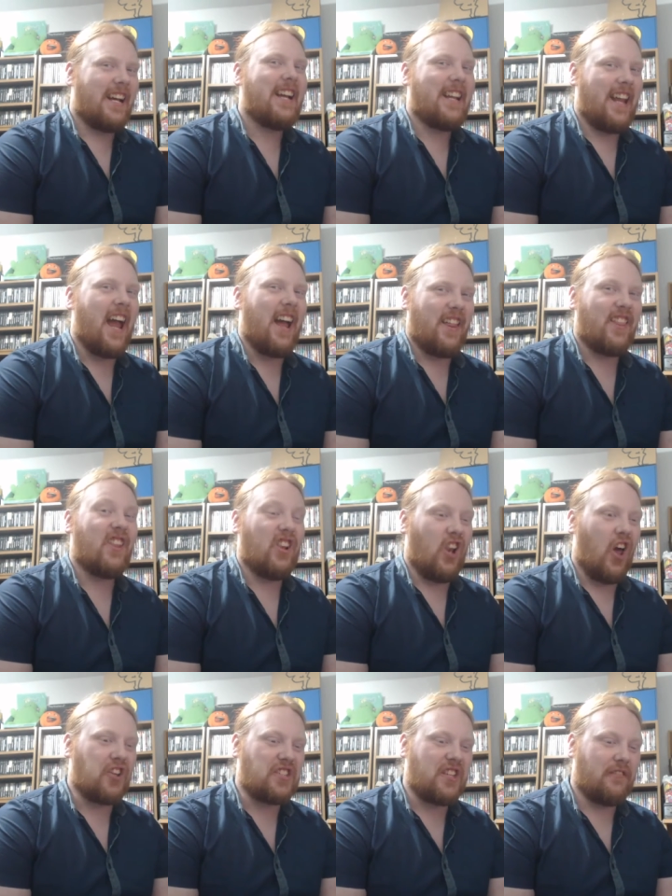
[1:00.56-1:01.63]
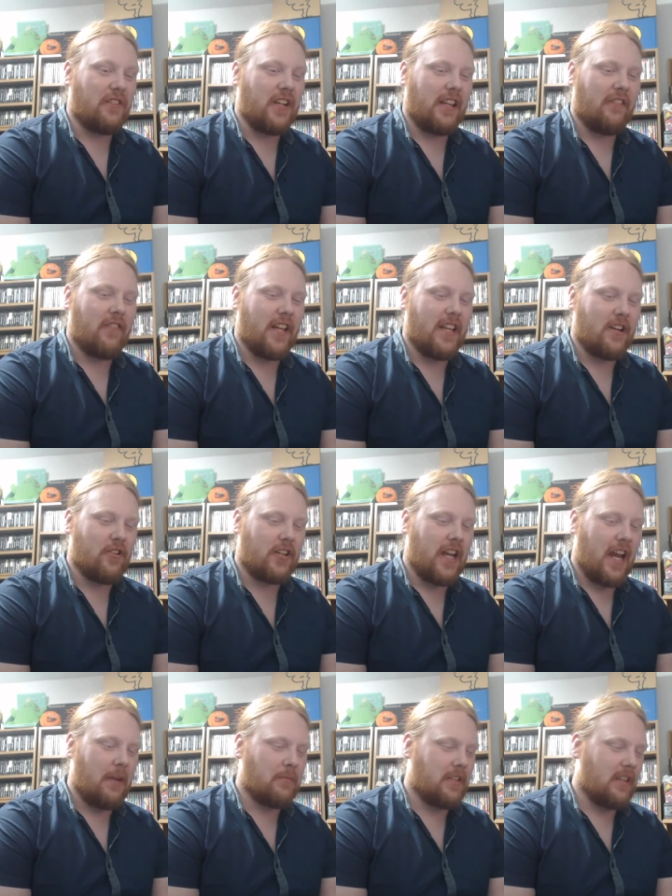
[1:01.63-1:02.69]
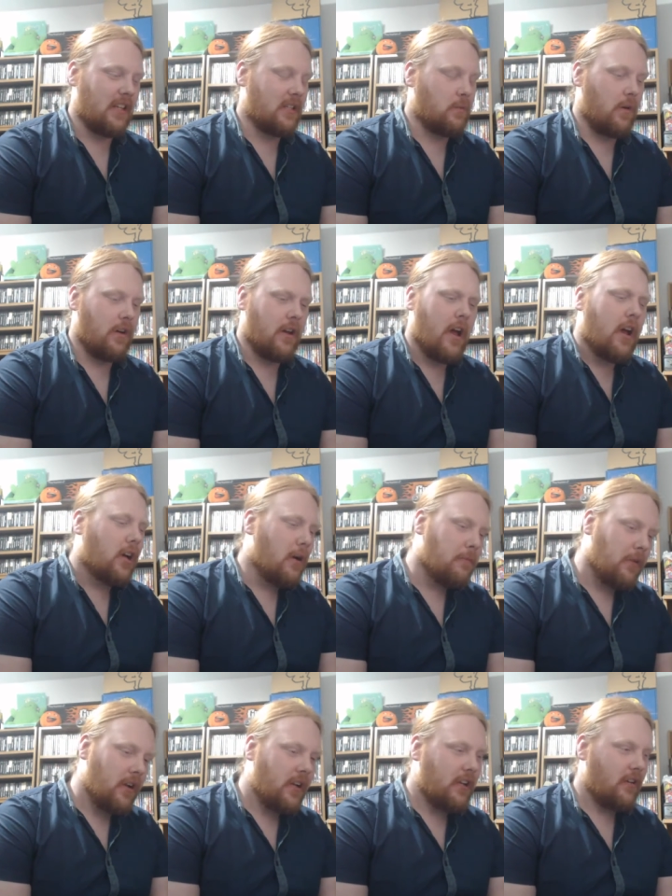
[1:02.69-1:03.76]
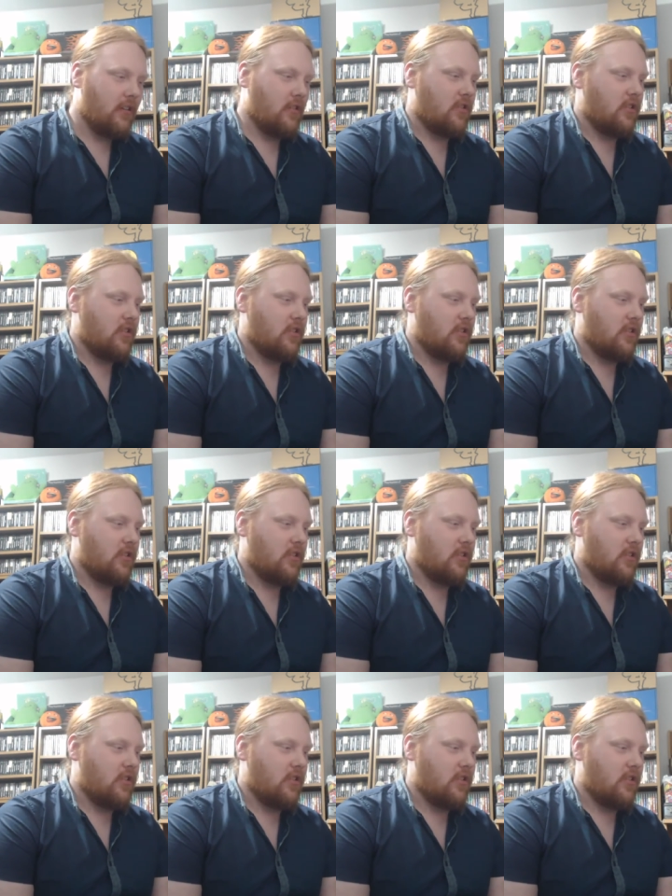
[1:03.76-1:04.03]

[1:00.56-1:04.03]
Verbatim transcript: Yeah, lots of really, really good games in this one. A couple of little